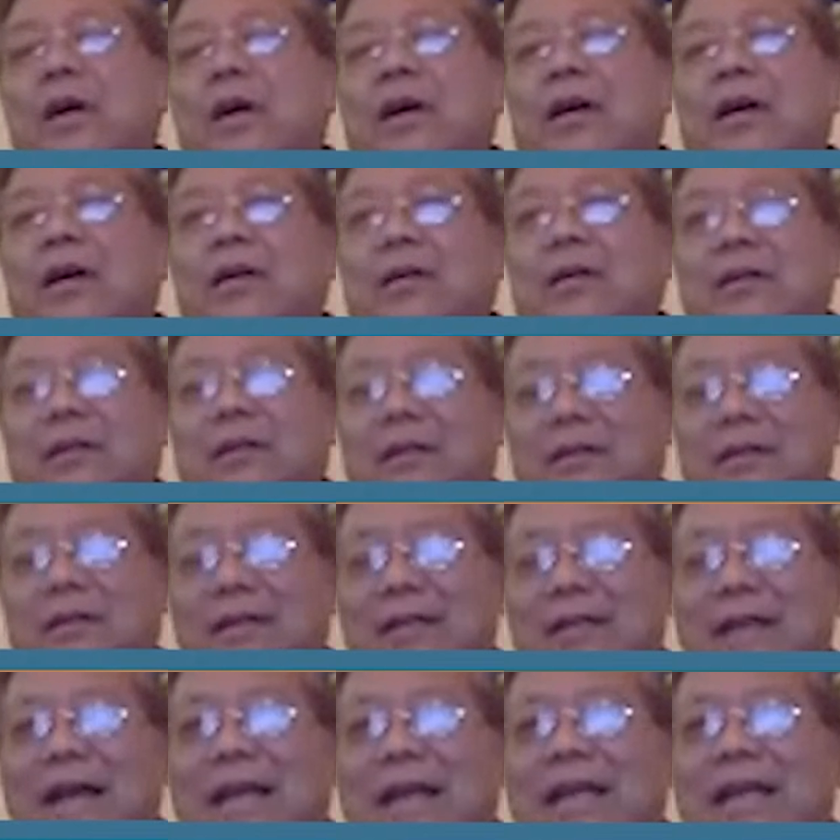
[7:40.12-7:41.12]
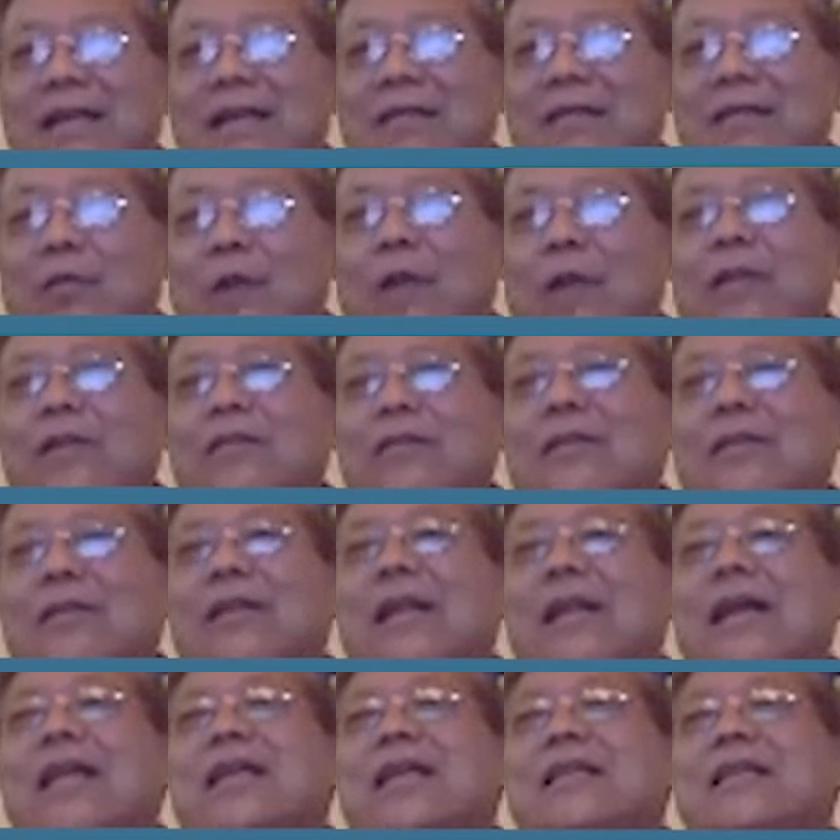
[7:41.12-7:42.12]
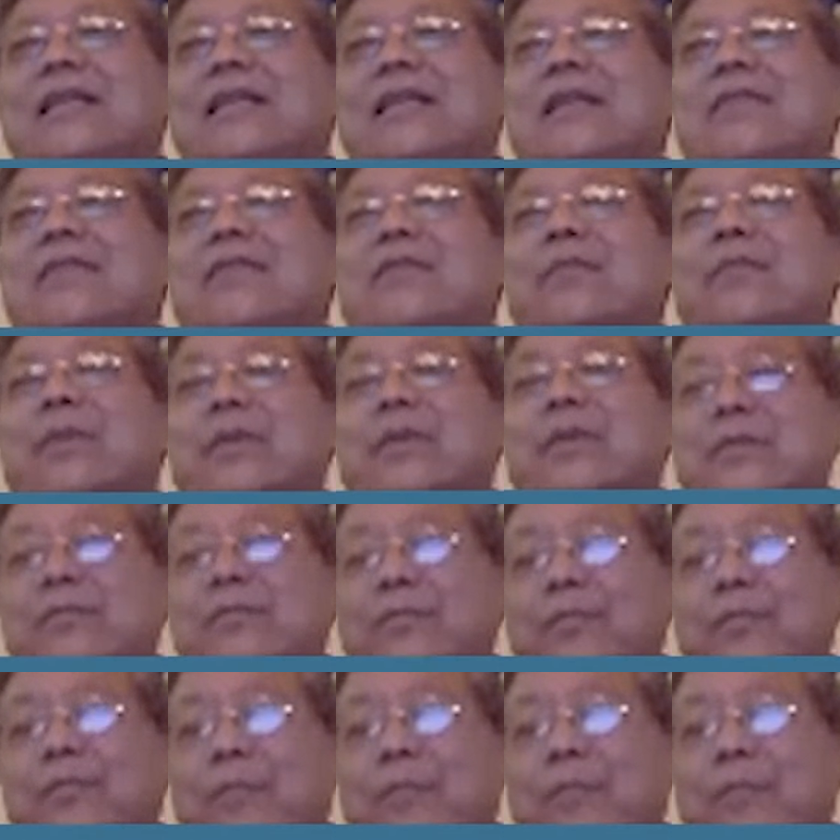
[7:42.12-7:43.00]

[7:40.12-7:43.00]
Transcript: greater than 97%